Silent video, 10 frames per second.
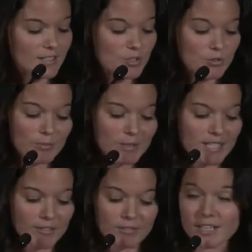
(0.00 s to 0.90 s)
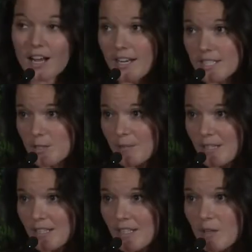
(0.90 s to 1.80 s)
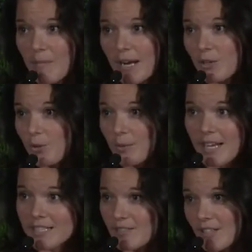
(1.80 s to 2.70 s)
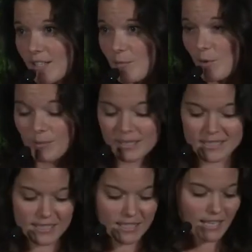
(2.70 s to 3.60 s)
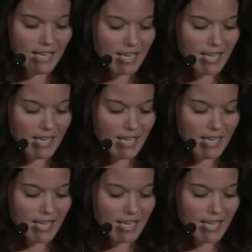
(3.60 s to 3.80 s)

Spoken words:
extremely deftly at high speed in the micro-reactivity of the moment.